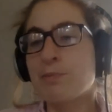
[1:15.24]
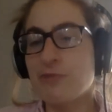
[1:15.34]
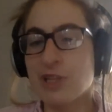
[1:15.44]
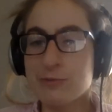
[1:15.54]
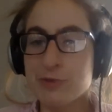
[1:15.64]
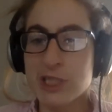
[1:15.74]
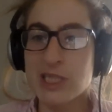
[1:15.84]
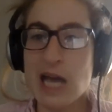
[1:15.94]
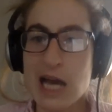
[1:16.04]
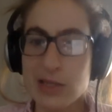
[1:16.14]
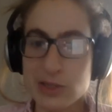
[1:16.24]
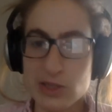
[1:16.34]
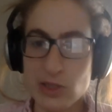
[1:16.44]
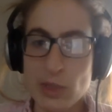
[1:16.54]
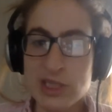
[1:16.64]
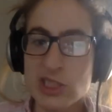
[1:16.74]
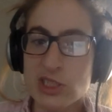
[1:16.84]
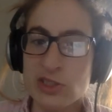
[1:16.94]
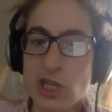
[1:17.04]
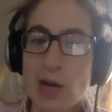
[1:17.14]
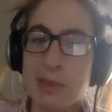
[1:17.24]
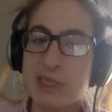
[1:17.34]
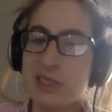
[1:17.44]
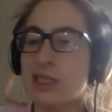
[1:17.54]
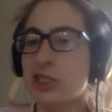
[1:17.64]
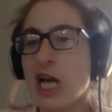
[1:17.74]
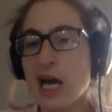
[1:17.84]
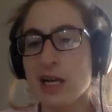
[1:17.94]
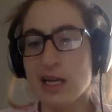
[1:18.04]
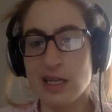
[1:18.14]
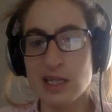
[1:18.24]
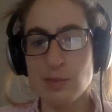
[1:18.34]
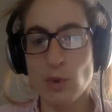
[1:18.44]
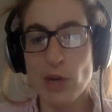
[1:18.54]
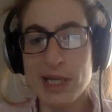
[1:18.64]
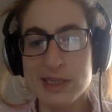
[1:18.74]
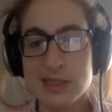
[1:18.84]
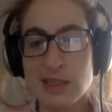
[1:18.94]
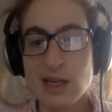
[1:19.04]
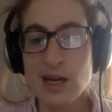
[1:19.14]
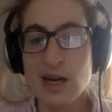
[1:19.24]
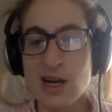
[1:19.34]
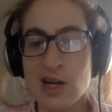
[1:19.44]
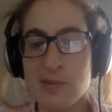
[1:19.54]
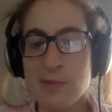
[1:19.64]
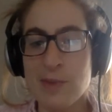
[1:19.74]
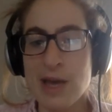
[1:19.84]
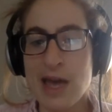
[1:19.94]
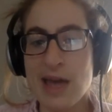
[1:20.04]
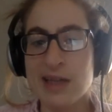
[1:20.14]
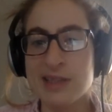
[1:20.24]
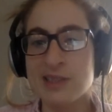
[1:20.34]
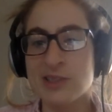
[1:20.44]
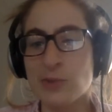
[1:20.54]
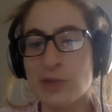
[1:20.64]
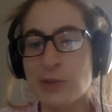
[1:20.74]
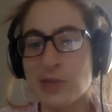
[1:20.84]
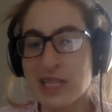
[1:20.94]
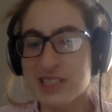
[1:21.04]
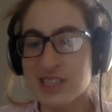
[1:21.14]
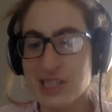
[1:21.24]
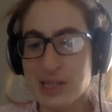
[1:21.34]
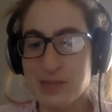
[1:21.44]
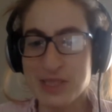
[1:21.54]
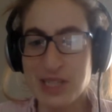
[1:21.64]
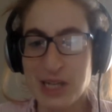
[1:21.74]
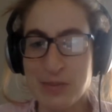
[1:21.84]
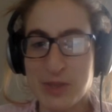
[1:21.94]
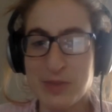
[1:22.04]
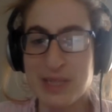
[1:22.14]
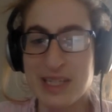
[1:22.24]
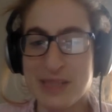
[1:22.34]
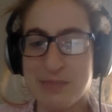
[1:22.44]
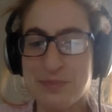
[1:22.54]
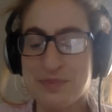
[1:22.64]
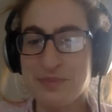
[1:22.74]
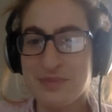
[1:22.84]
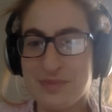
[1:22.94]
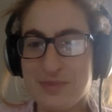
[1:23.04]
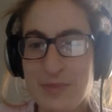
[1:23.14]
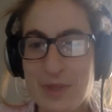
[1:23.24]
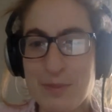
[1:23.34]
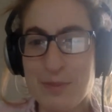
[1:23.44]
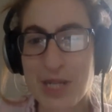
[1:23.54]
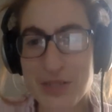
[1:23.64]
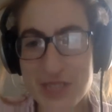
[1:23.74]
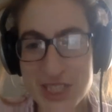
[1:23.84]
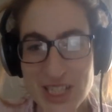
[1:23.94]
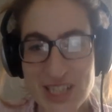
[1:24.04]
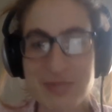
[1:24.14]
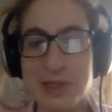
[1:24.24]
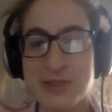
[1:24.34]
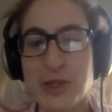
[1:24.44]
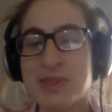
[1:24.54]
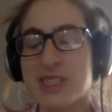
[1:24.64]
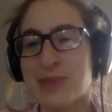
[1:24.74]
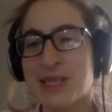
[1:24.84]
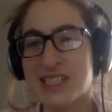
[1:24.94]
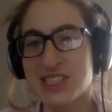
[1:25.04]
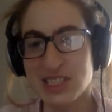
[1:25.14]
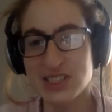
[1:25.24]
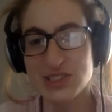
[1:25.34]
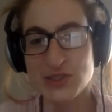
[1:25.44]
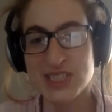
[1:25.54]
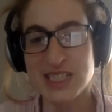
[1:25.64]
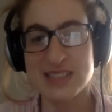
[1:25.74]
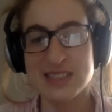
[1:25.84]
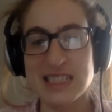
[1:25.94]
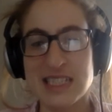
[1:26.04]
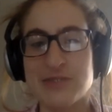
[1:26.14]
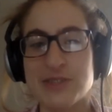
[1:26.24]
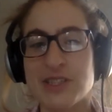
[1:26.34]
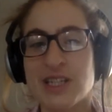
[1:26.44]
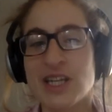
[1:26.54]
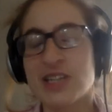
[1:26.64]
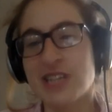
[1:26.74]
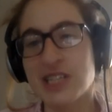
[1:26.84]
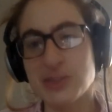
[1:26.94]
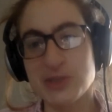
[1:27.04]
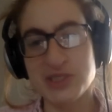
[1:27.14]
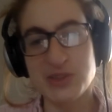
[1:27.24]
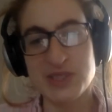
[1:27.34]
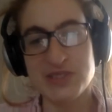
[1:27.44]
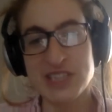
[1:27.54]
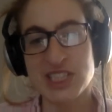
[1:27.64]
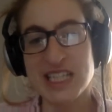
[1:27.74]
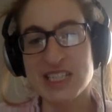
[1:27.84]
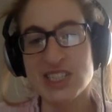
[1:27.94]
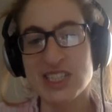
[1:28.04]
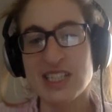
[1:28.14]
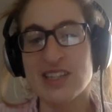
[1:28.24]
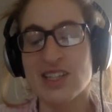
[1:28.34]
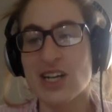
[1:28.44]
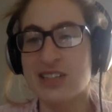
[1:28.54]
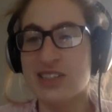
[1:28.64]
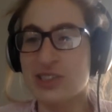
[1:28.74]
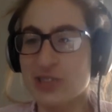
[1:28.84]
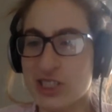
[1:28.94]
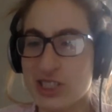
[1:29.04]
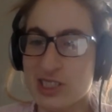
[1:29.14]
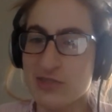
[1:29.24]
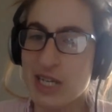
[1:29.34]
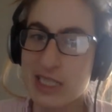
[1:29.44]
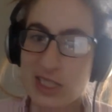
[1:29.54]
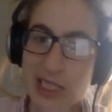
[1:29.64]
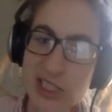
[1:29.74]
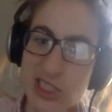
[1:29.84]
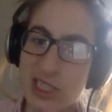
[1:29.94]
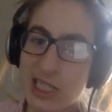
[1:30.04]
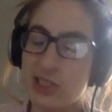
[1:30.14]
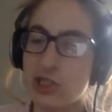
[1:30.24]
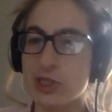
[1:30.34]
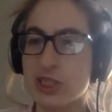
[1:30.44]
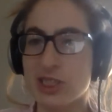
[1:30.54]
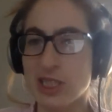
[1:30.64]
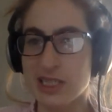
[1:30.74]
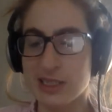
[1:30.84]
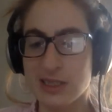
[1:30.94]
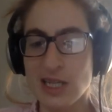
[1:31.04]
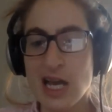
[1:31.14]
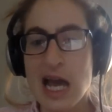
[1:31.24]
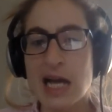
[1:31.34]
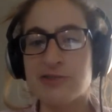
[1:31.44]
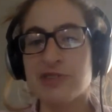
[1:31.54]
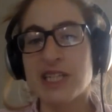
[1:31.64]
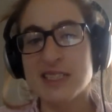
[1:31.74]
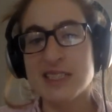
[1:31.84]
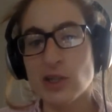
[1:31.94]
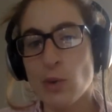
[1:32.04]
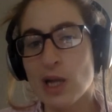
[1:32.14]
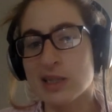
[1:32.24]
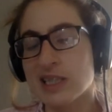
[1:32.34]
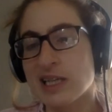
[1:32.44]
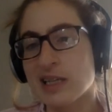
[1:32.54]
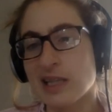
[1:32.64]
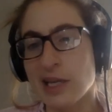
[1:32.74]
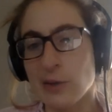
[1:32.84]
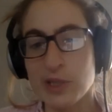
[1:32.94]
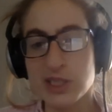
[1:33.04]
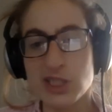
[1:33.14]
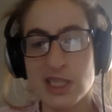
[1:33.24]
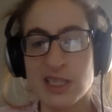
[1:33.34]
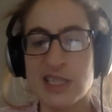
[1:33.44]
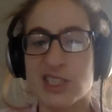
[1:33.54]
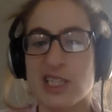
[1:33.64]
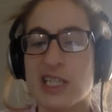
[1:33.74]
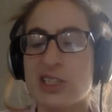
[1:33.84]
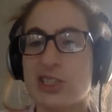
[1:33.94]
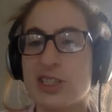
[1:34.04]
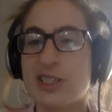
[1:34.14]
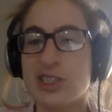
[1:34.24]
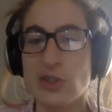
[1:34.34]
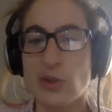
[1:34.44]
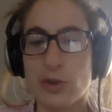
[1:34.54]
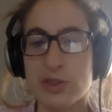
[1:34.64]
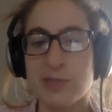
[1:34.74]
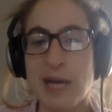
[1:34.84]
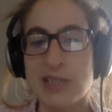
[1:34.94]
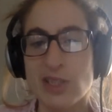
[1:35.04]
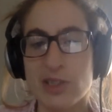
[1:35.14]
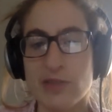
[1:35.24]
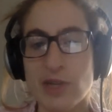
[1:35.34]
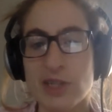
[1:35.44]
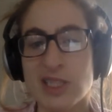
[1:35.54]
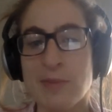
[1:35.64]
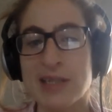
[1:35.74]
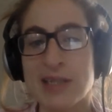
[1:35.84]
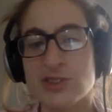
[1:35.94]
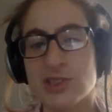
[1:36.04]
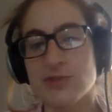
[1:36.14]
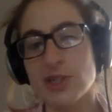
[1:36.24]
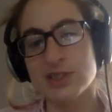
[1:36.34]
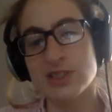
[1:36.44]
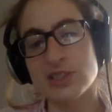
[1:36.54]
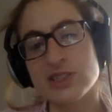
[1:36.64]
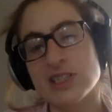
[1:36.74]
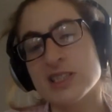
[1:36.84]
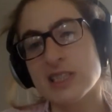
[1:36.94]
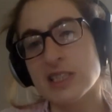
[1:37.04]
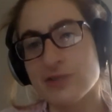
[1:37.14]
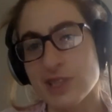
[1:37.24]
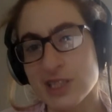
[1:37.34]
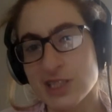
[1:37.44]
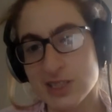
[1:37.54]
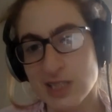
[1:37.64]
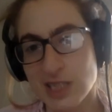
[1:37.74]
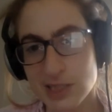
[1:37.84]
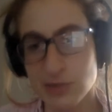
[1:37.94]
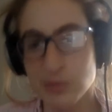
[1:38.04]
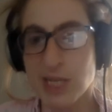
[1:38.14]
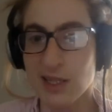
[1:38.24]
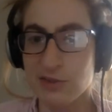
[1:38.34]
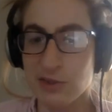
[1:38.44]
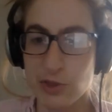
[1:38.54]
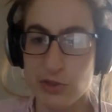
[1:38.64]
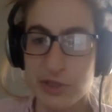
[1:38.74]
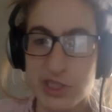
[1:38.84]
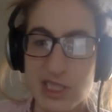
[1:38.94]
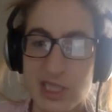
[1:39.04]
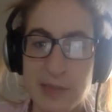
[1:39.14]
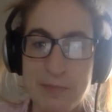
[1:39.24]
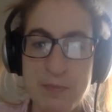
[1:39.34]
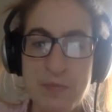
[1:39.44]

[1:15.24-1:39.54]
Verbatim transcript: Feel free to add your questions or comments to the chat at any point, um, and we will get to them time permitting. Marva Shalev Marom is a PhD student at Stanford Graduate School of Education in the concentrations of education and Jewish studies and race inequality and language in education. She holds Bachelor of Arts and Master's of Arts degrees in religious studies from Tel Aviv University.